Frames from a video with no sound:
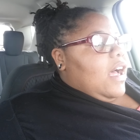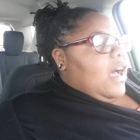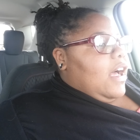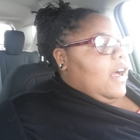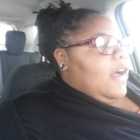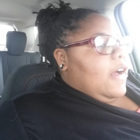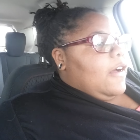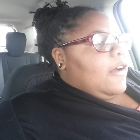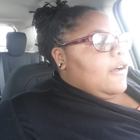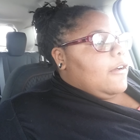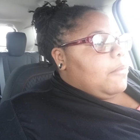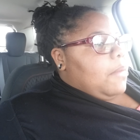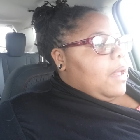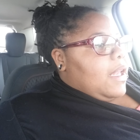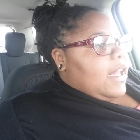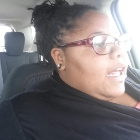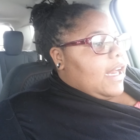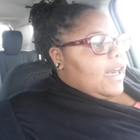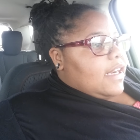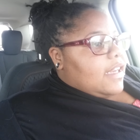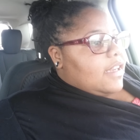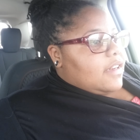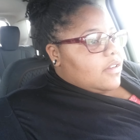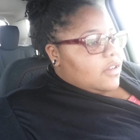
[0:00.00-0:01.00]
Um, a
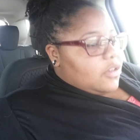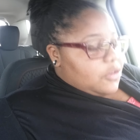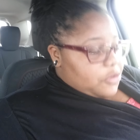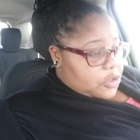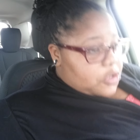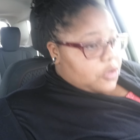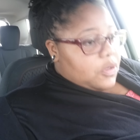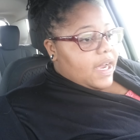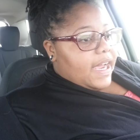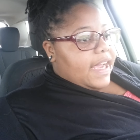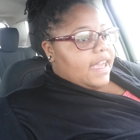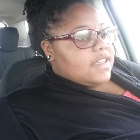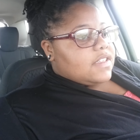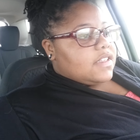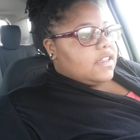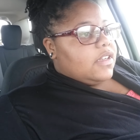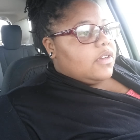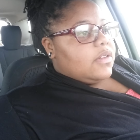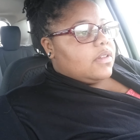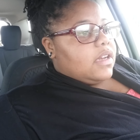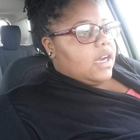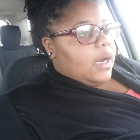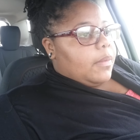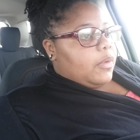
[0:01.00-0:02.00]
lot of you guys
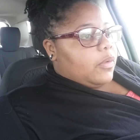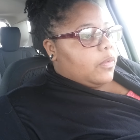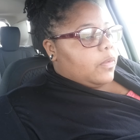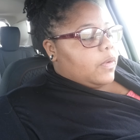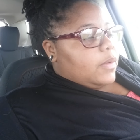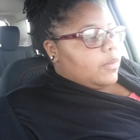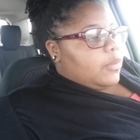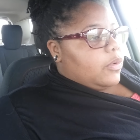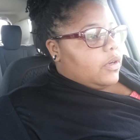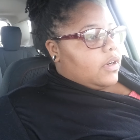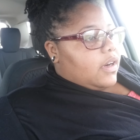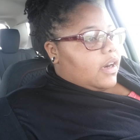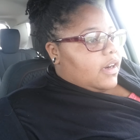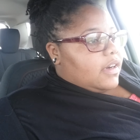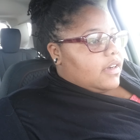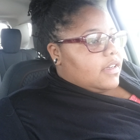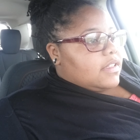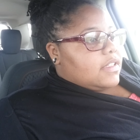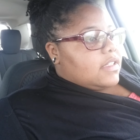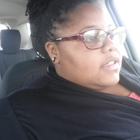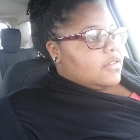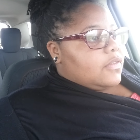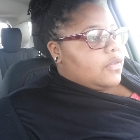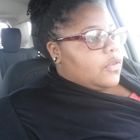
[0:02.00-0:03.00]
know that I'm a reborn
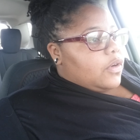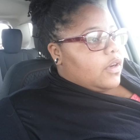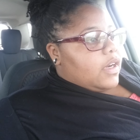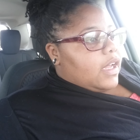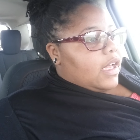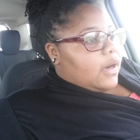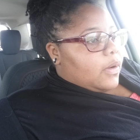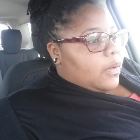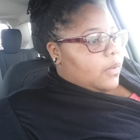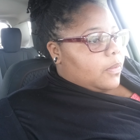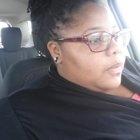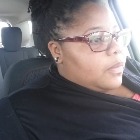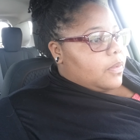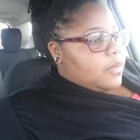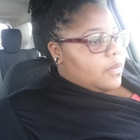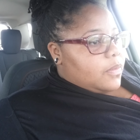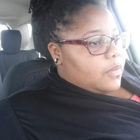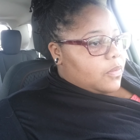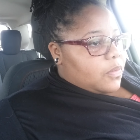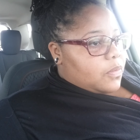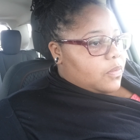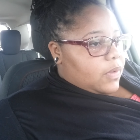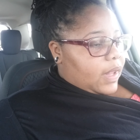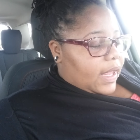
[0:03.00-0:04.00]
artist. If you're not a
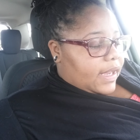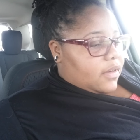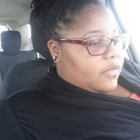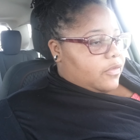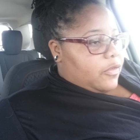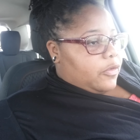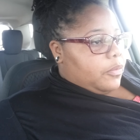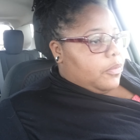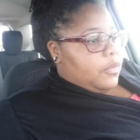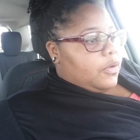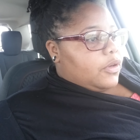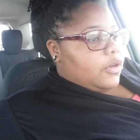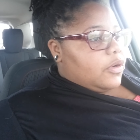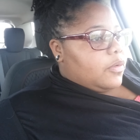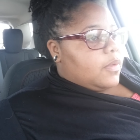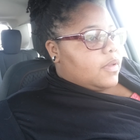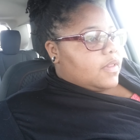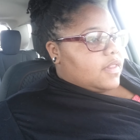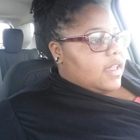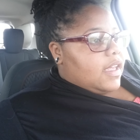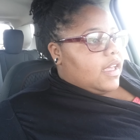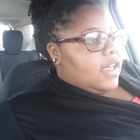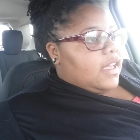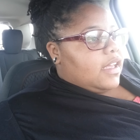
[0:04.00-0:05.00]
like familiar
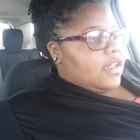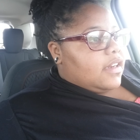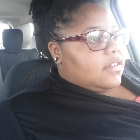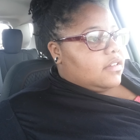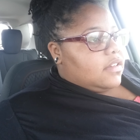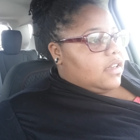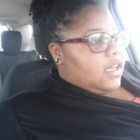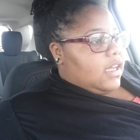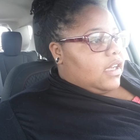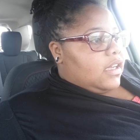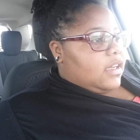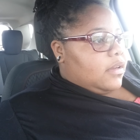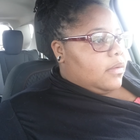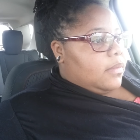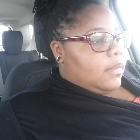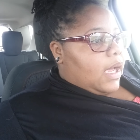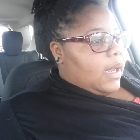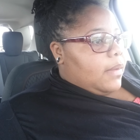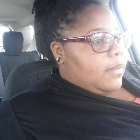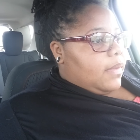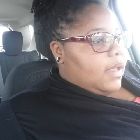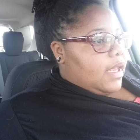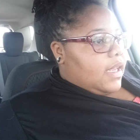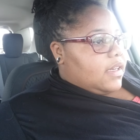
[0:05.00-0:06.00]
with that, um,
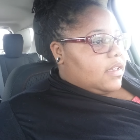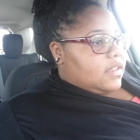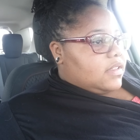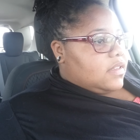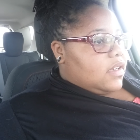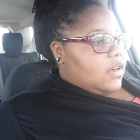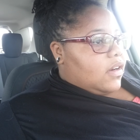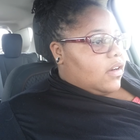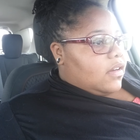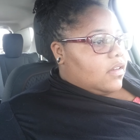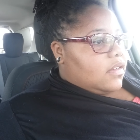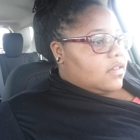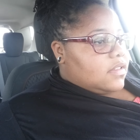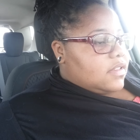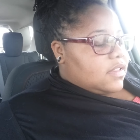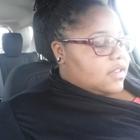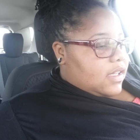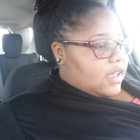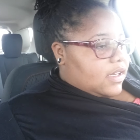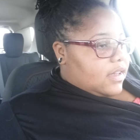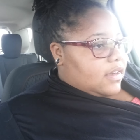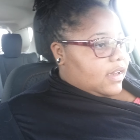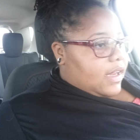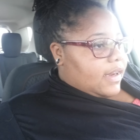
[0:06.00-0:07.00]
I make dolls,
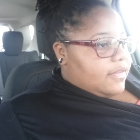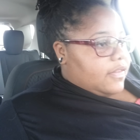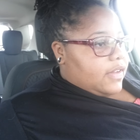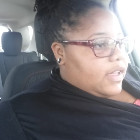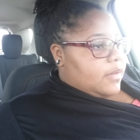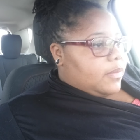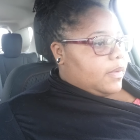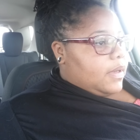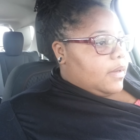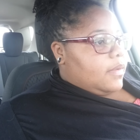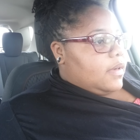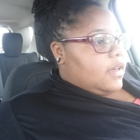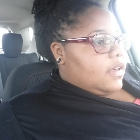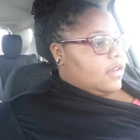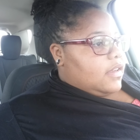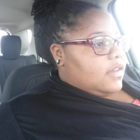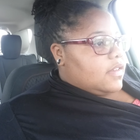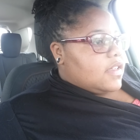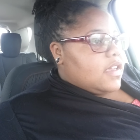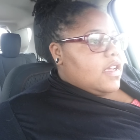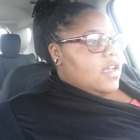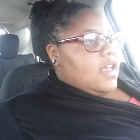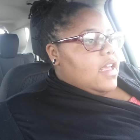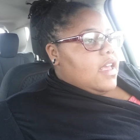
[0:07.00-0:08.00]
like lifelike baby
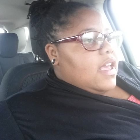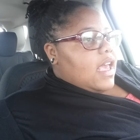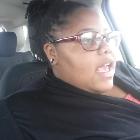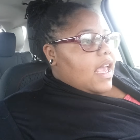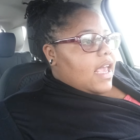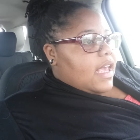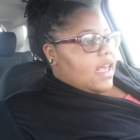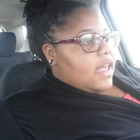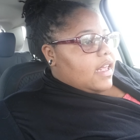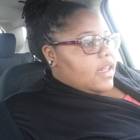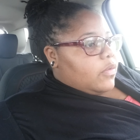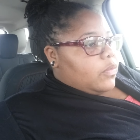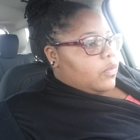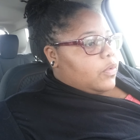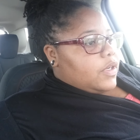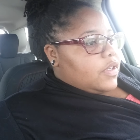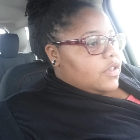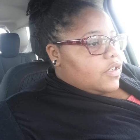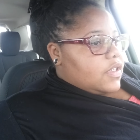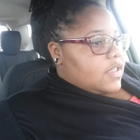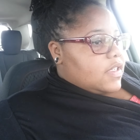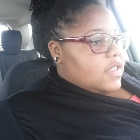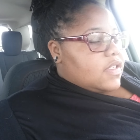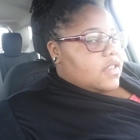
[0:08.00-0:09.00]
dolls, and
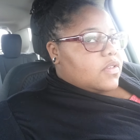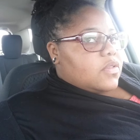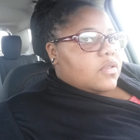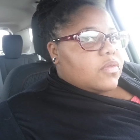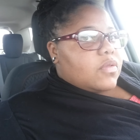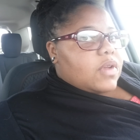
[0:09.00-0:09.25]
we're just